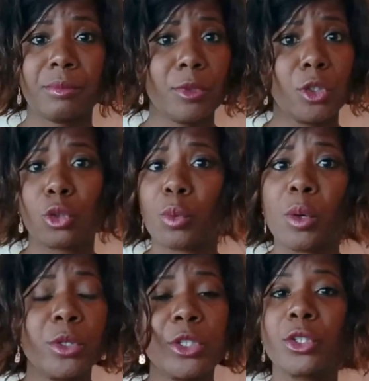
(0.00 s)
So what
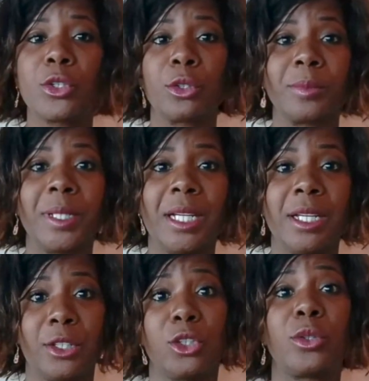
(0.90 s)
would you do?
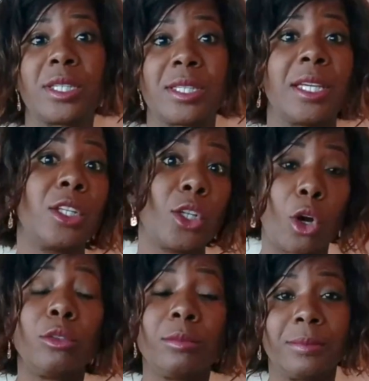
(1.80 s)
You could say
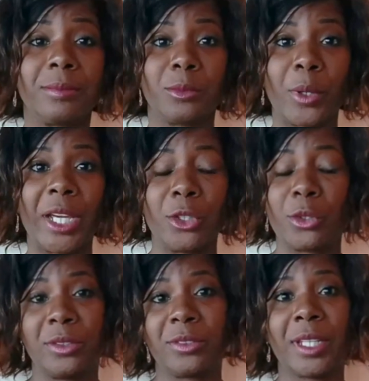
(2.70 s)
no, right? You
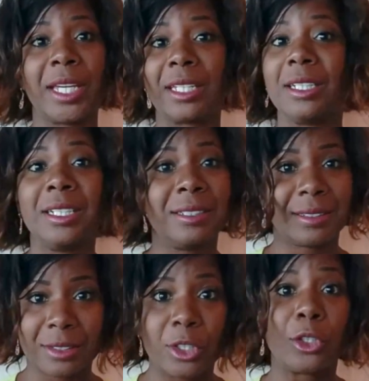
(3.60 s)
could say,
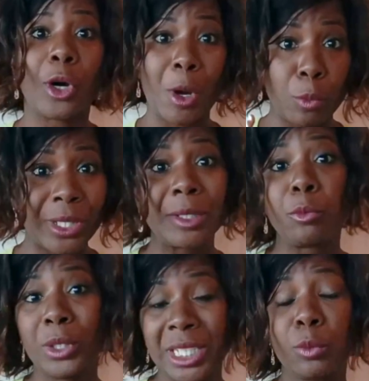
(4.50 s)
you know, I would
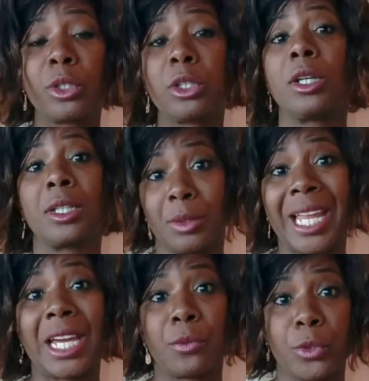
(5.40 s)

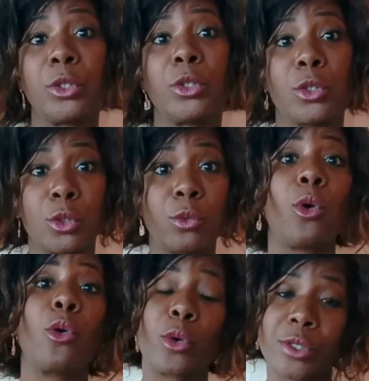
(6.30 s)
like for you to
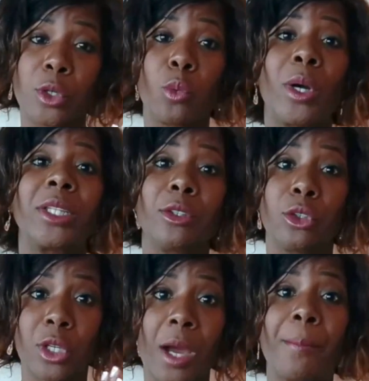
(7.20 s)
focus on what the
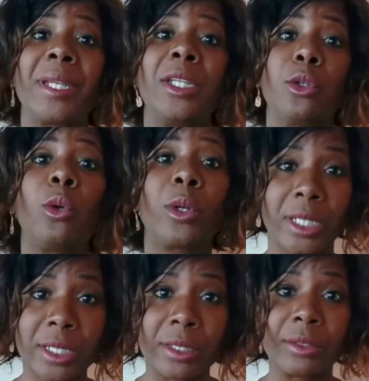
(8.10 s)
company goal
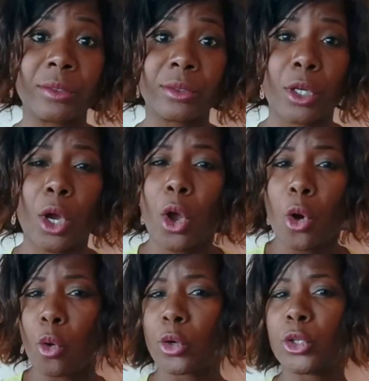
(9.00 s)
is.
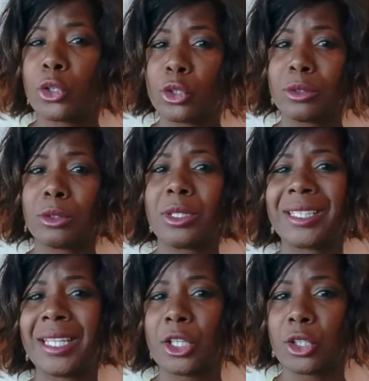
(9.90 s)
Or you could
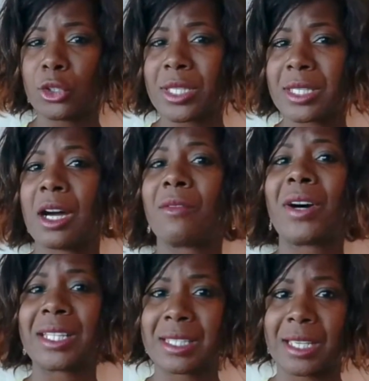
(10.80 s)
take yourself
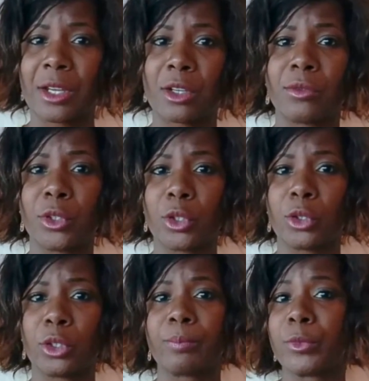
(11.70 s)
outside of
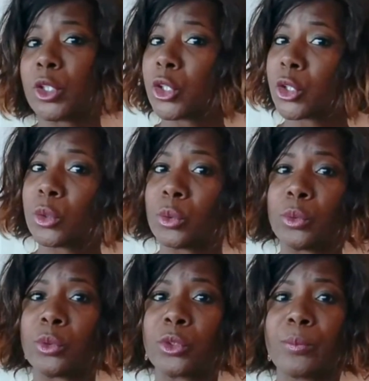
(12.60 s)
your
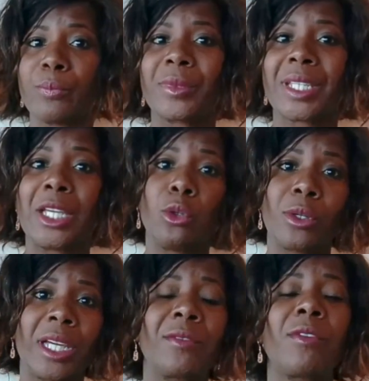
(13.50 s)
shoes and
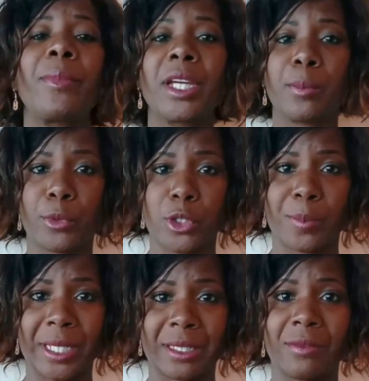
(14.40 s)
look at it from their
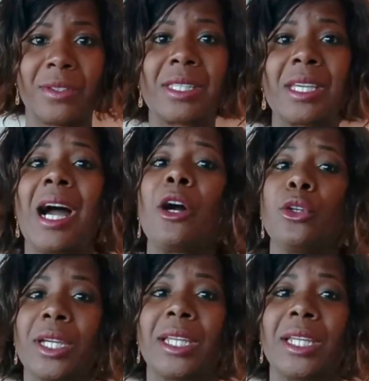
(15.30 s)
perspective and see how you can